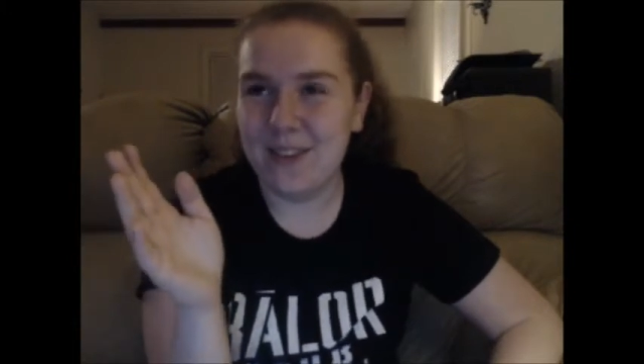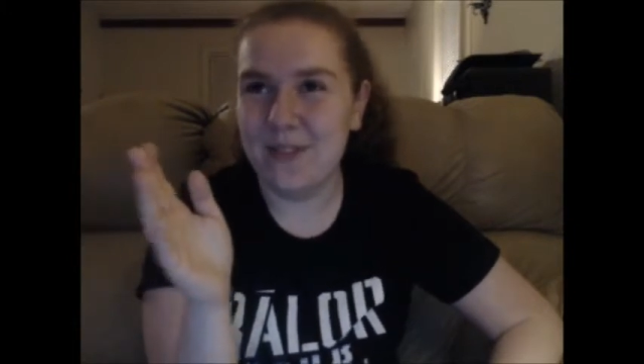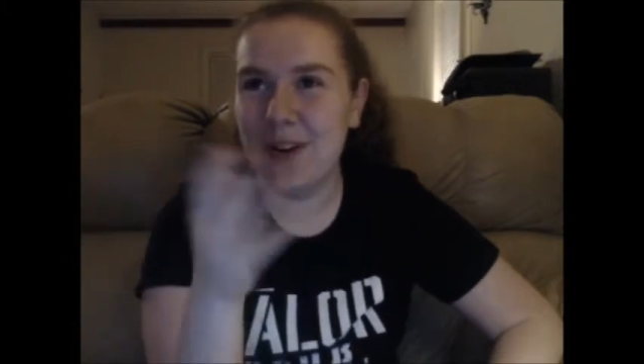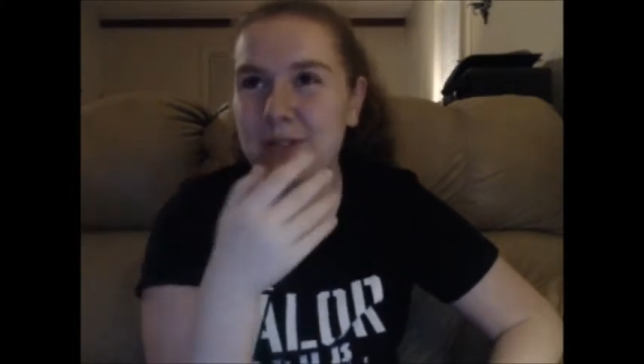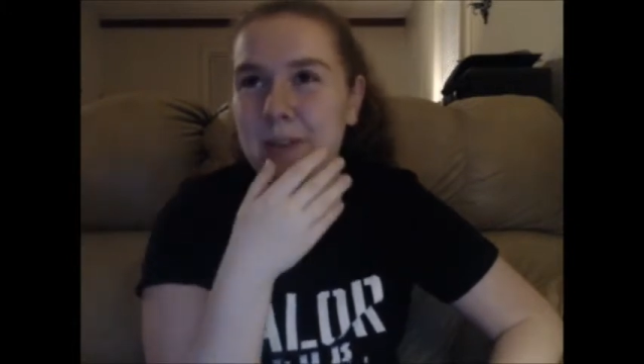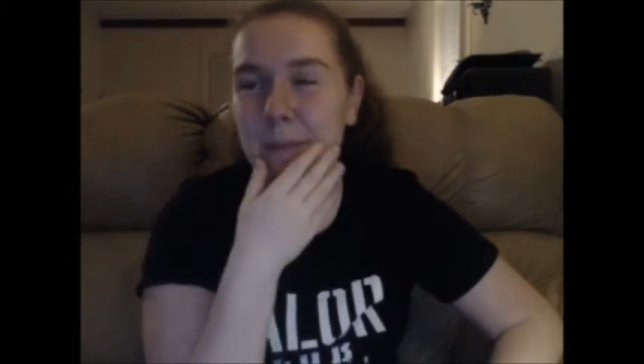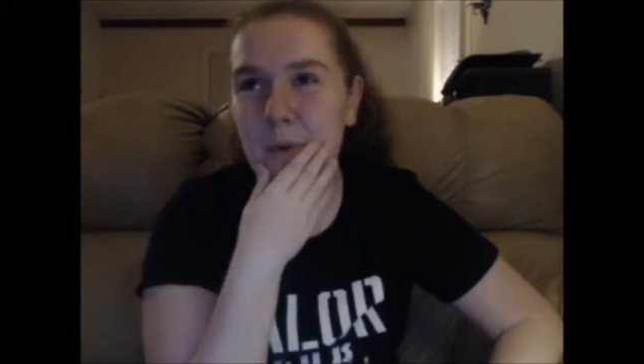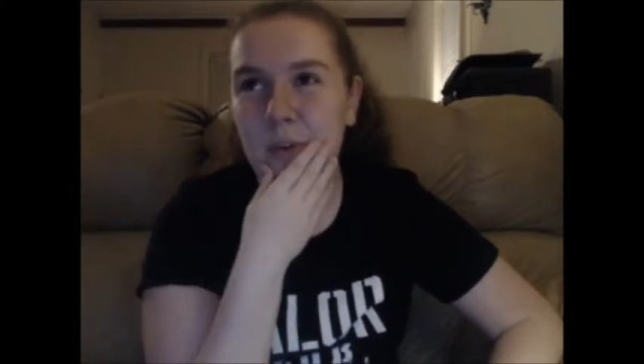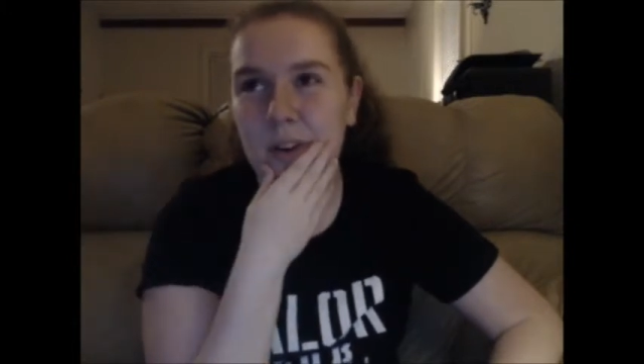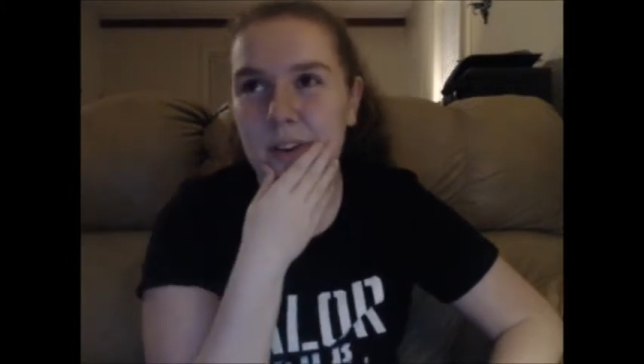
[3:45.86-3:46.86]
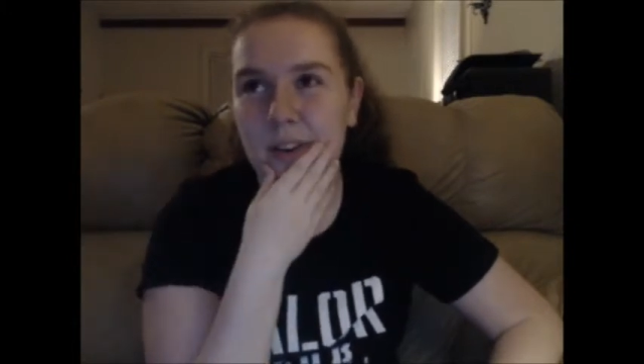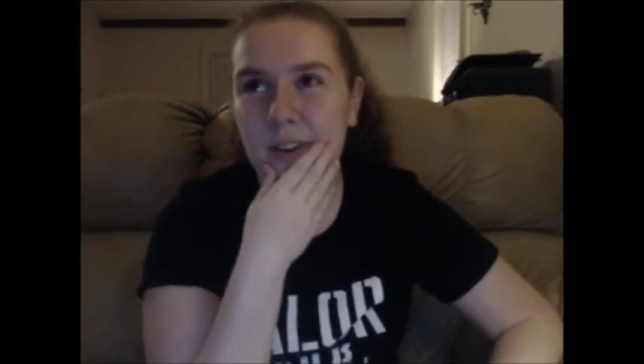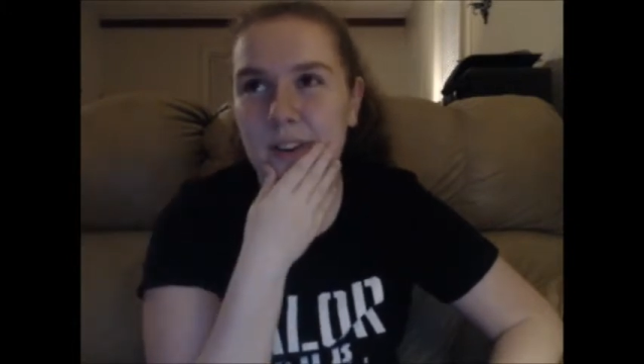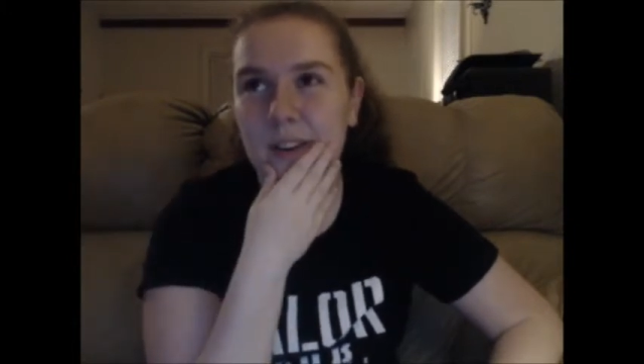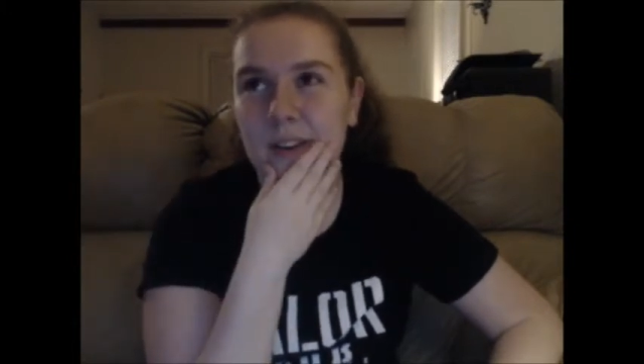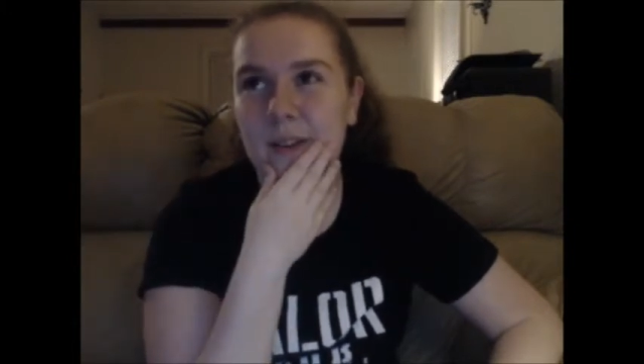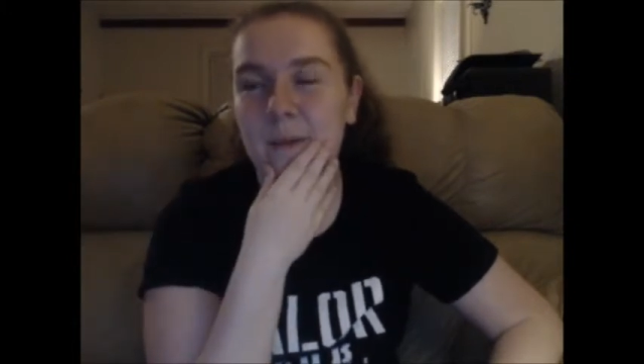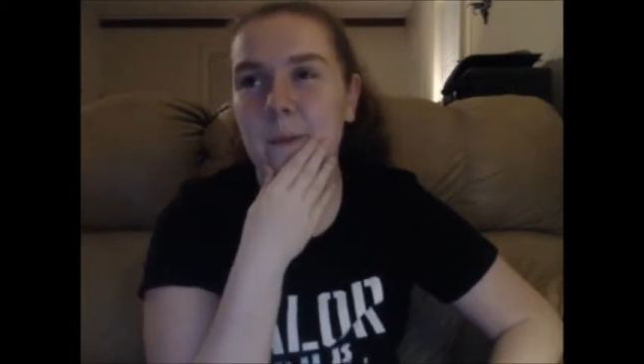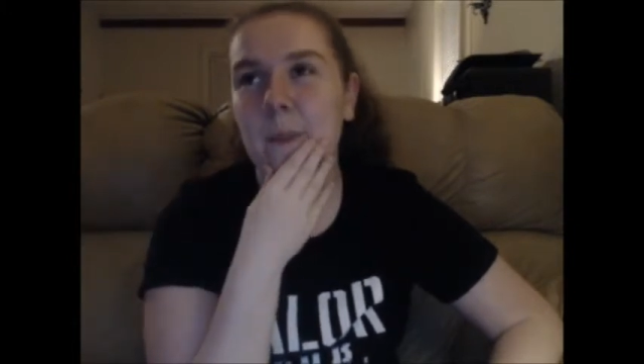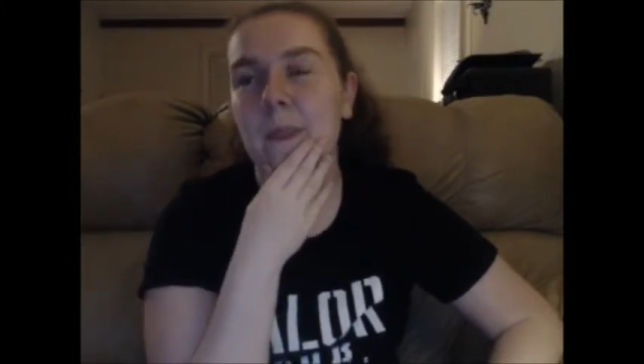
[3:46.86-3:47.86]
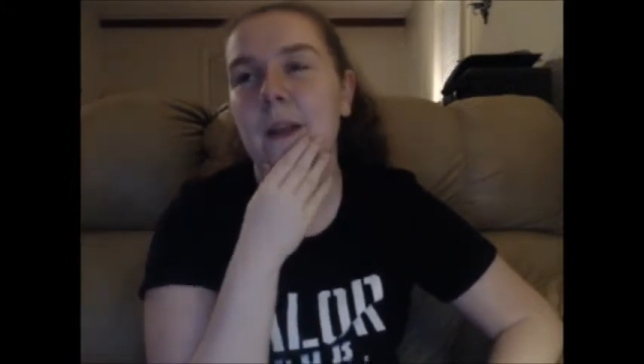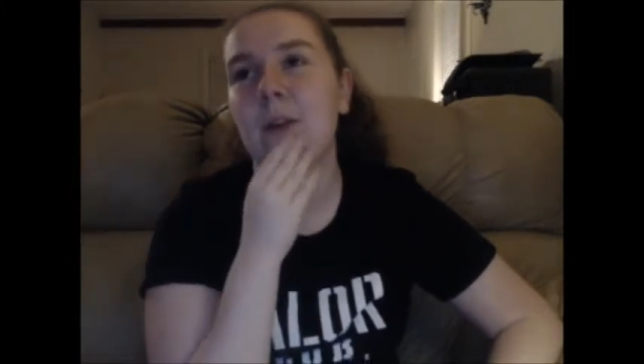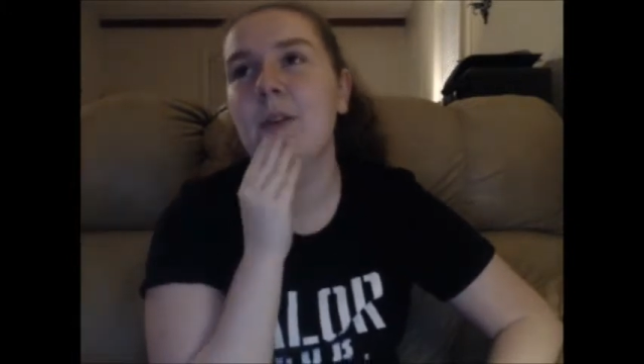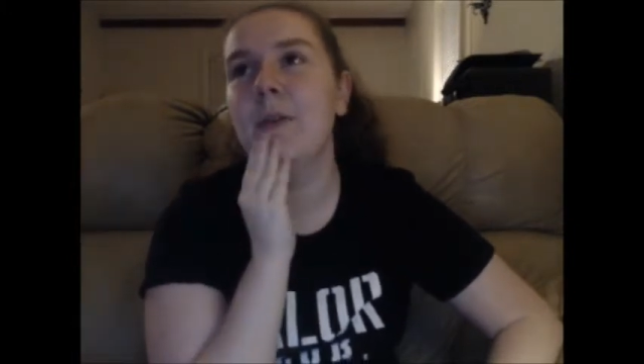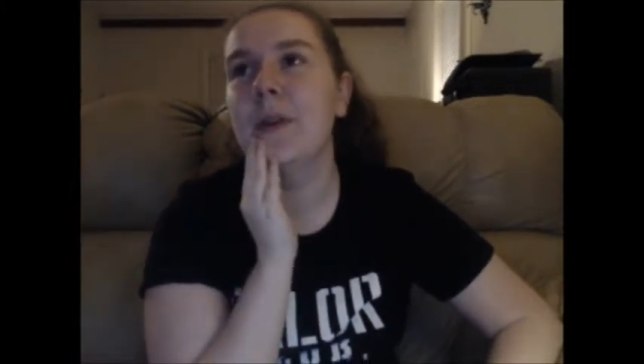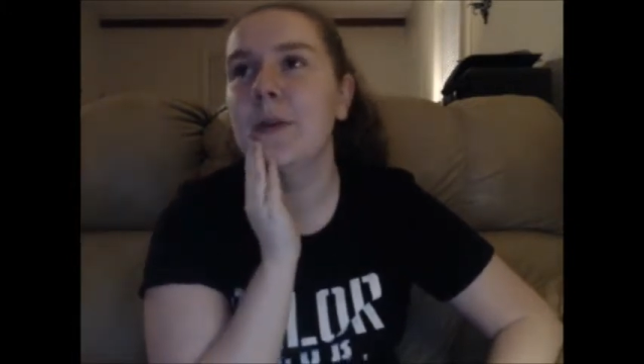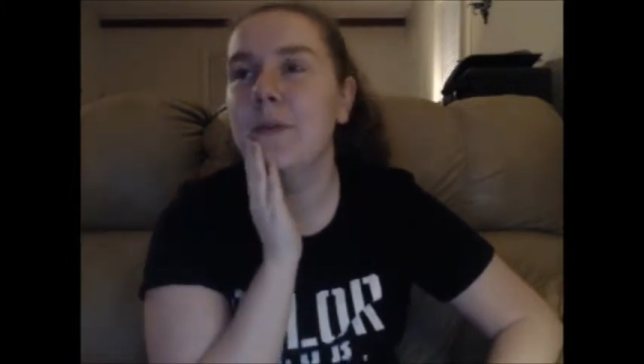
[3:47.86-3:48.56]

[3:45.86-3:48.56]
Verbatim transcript: Roast him more. I don't even know.